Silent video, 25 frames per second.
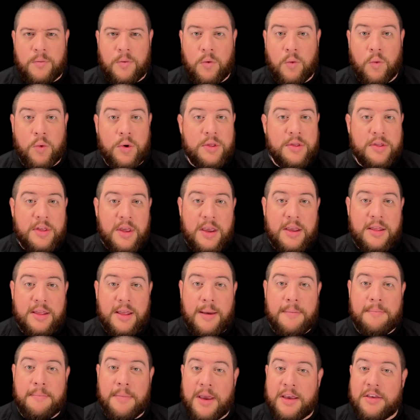One thing
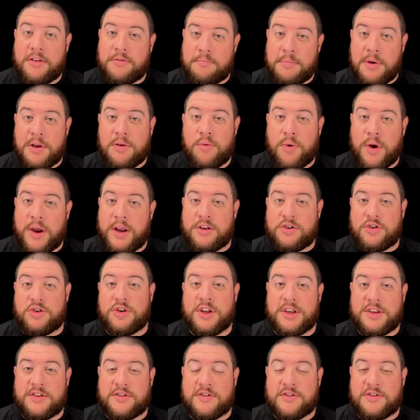that makes midrange
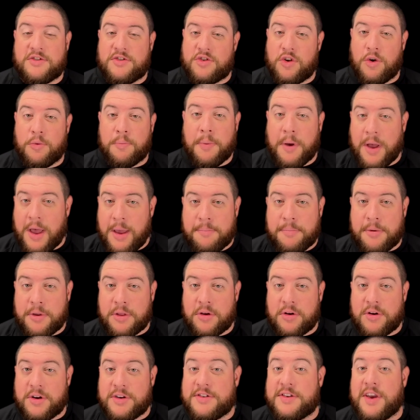discs so
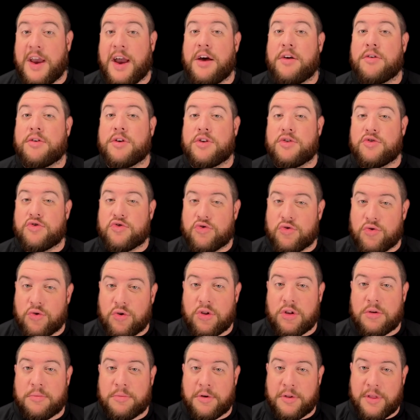popular is how
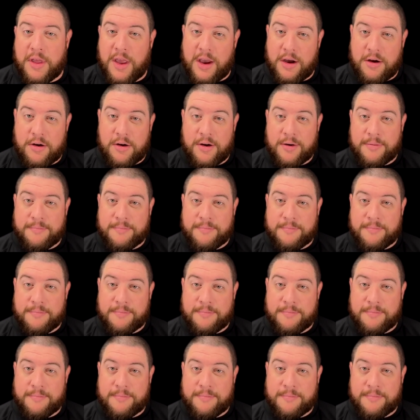controllable they are.